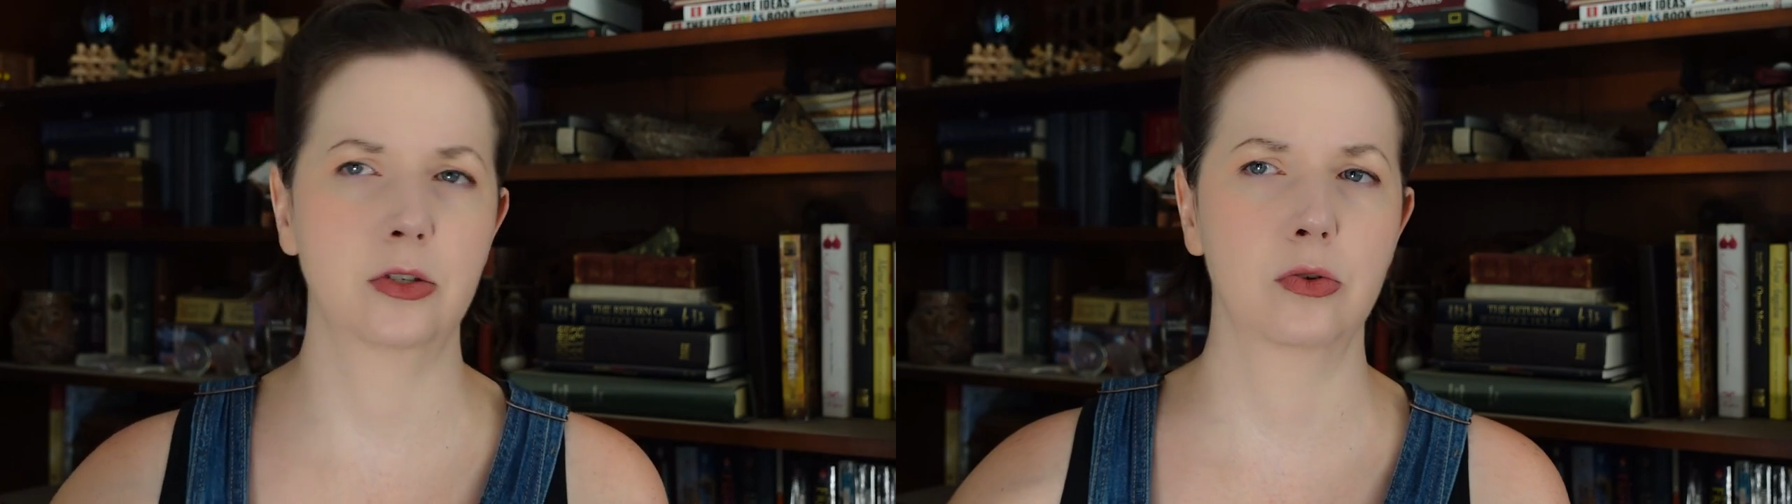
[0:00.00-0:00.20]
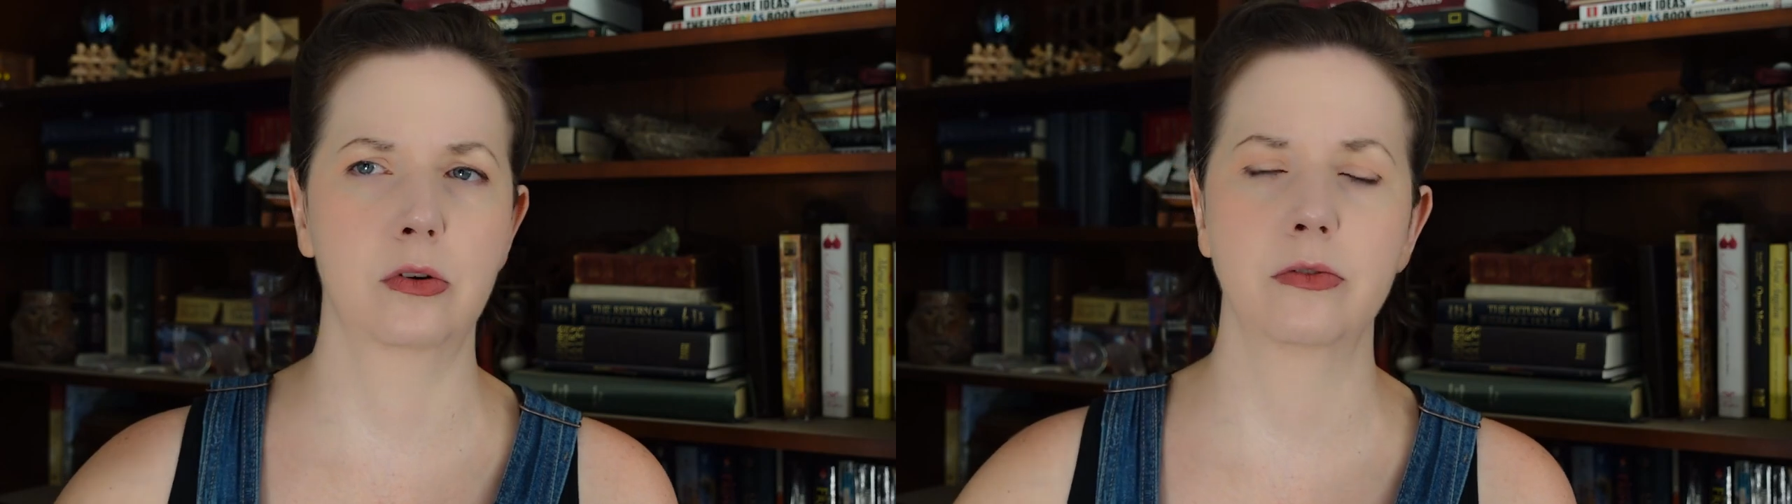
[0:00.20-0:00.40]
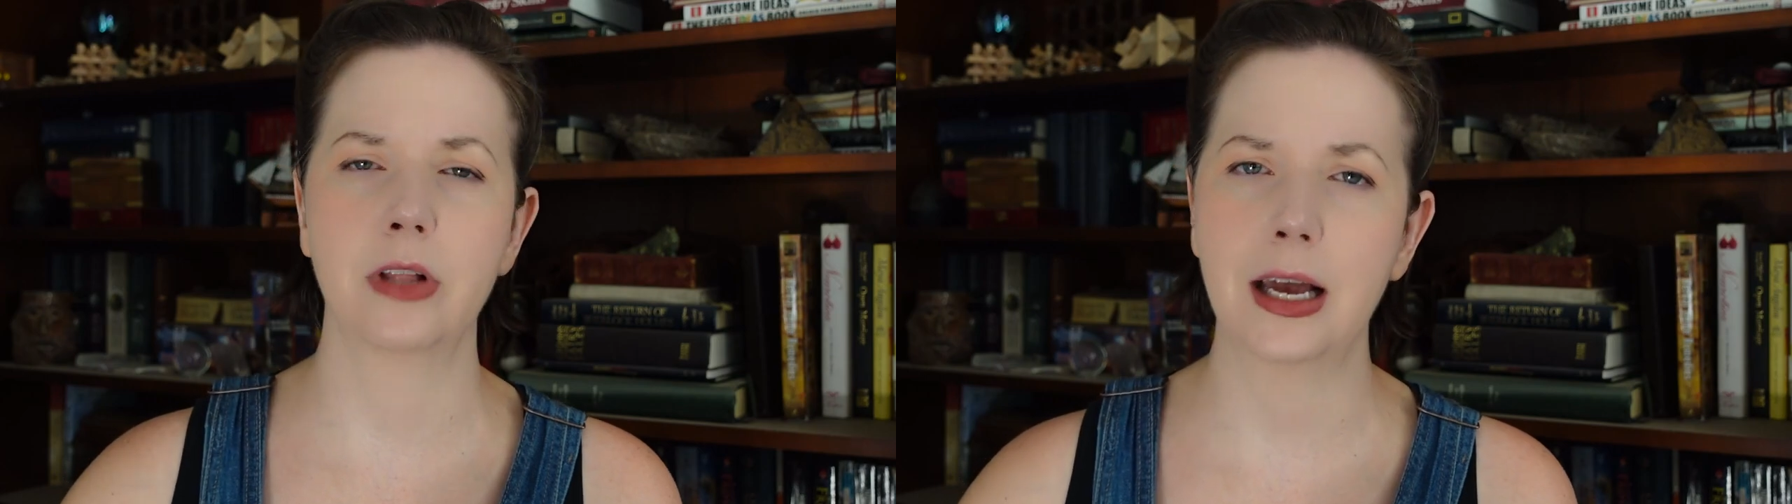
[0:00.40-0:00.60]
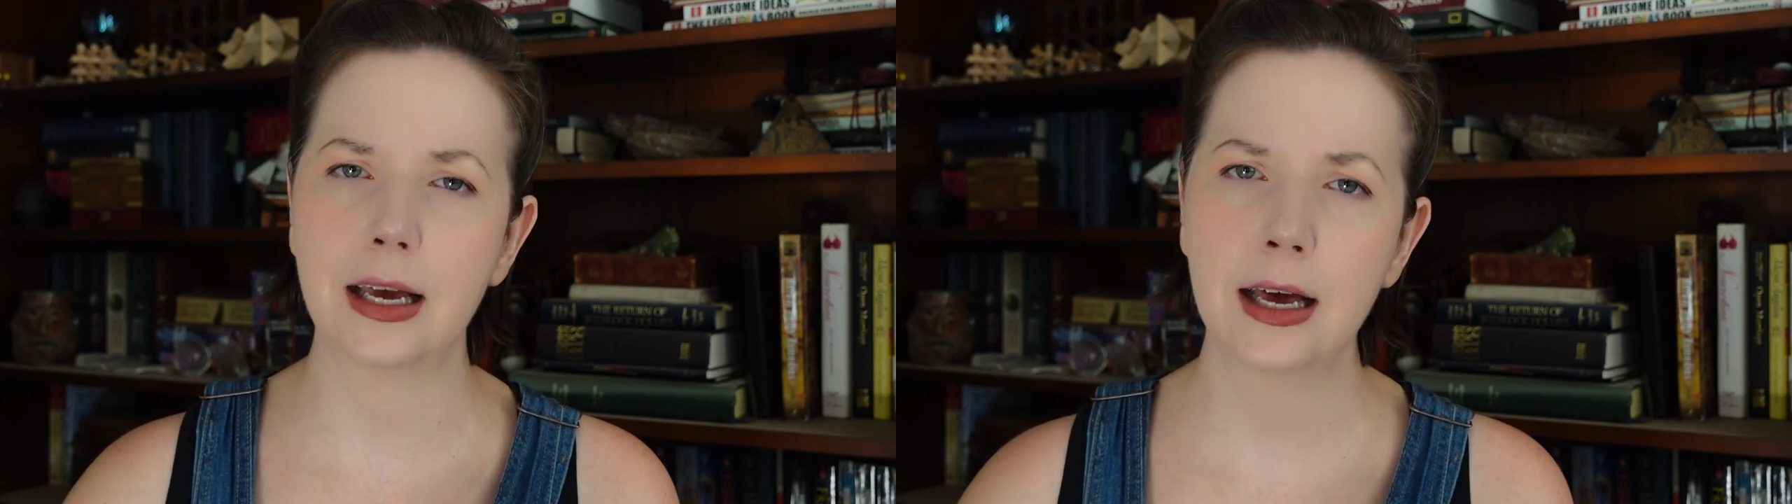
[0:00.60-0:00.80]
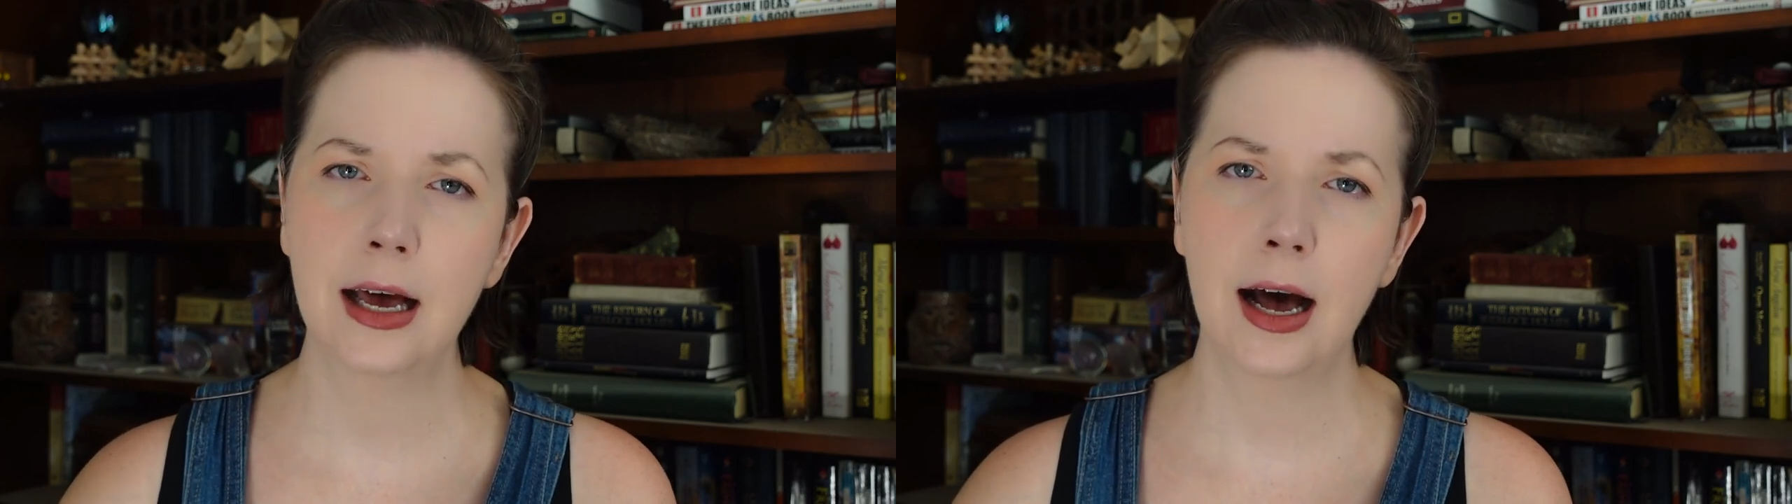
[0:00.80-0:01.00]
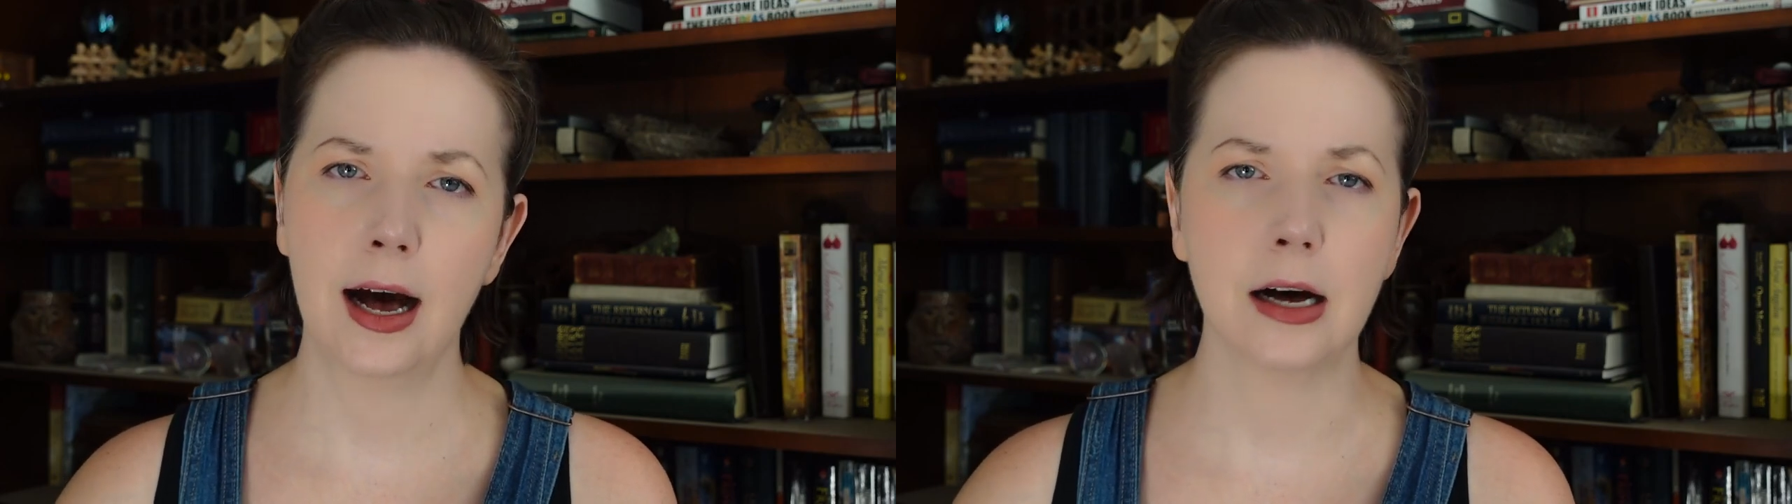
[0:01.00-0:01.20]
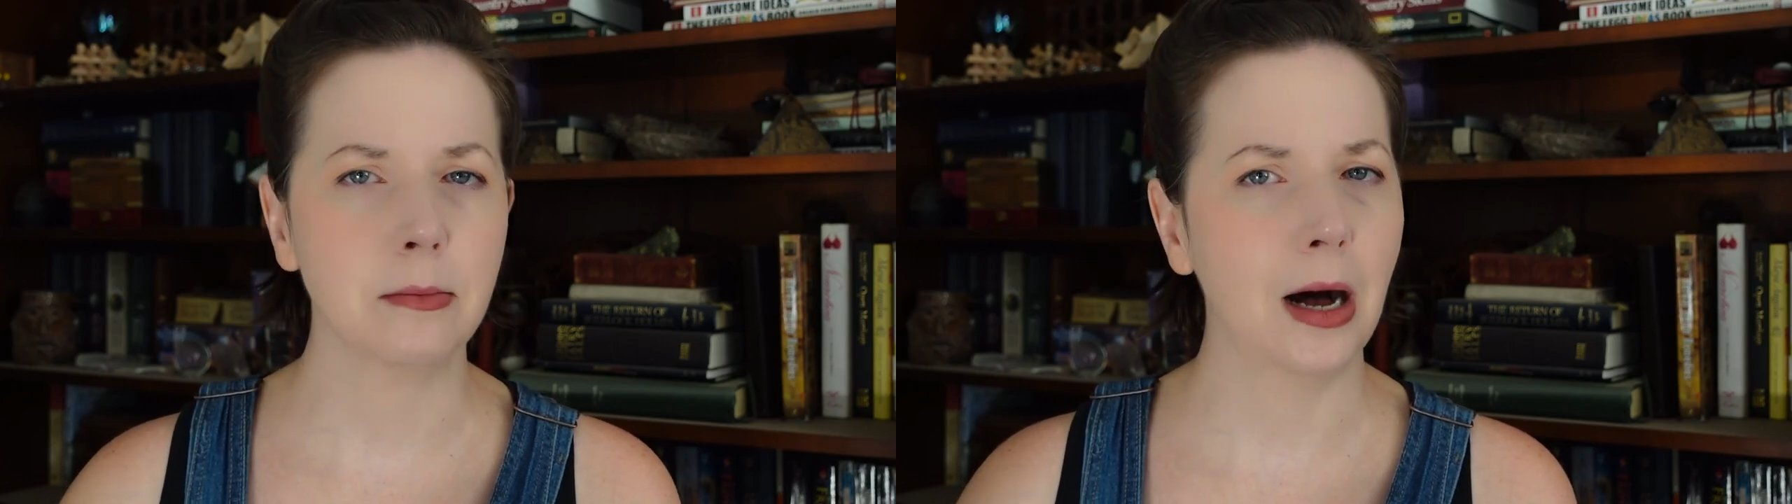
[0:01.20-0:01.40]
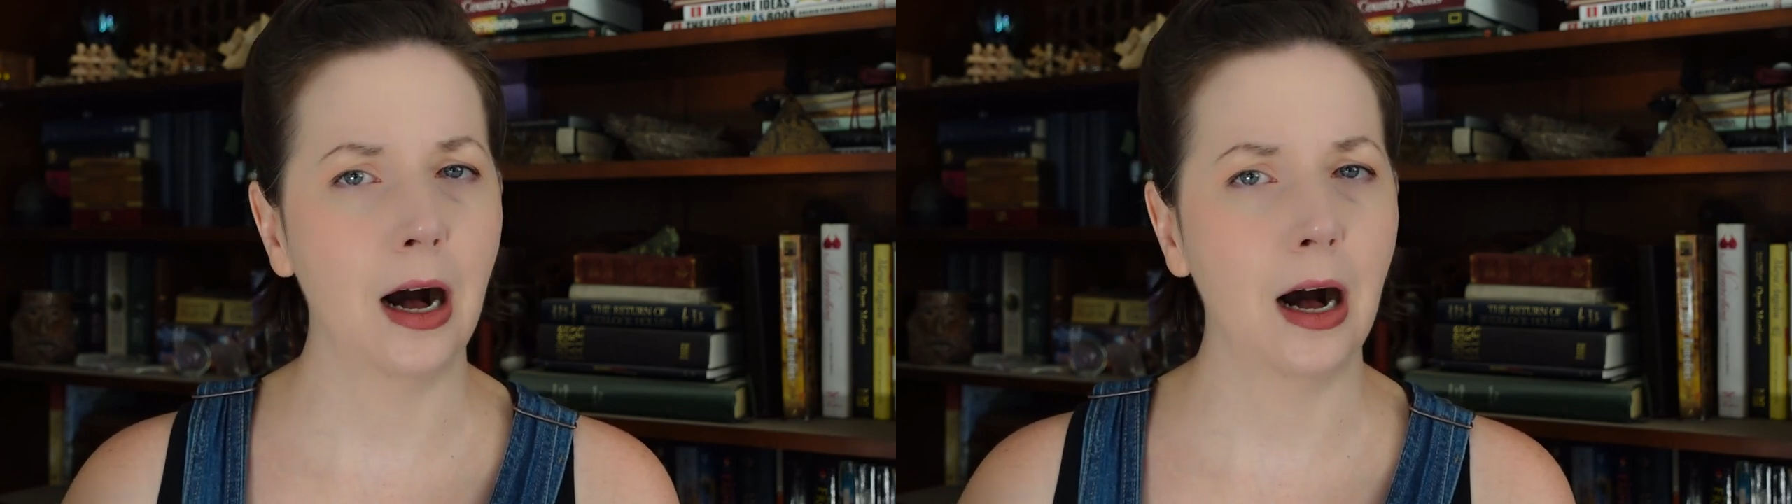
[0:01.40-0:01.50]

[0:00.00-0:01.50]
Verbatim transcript: sort of like um,